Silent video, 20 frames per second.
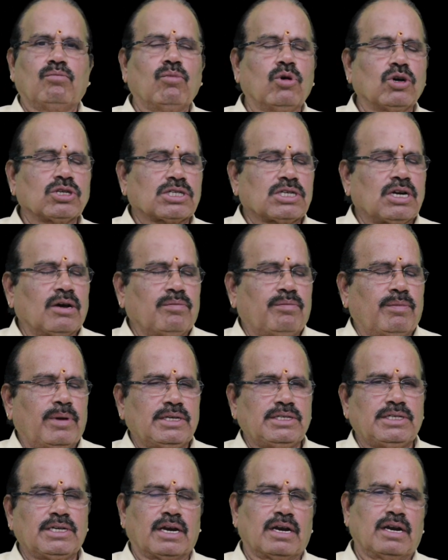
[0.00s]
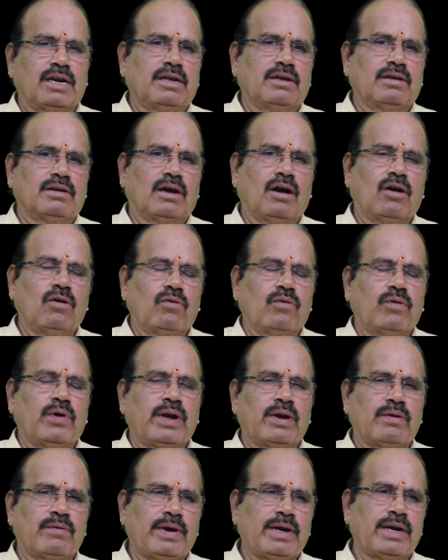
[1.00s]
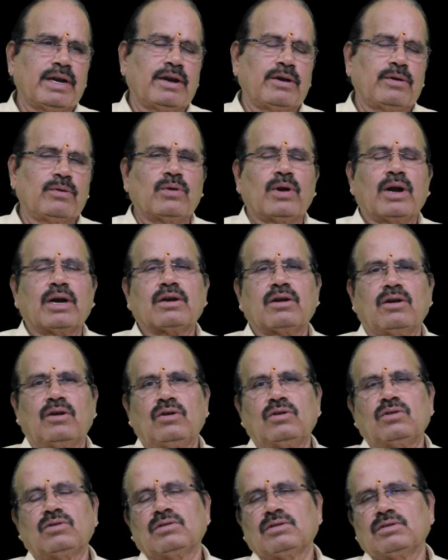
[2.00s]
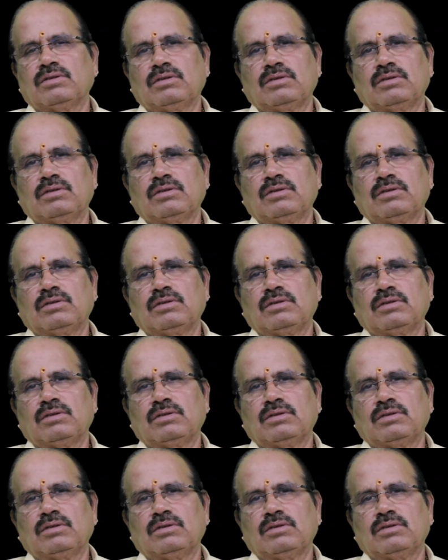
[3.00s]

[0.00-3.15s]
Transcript: Most of my journey, how it went, I do not know.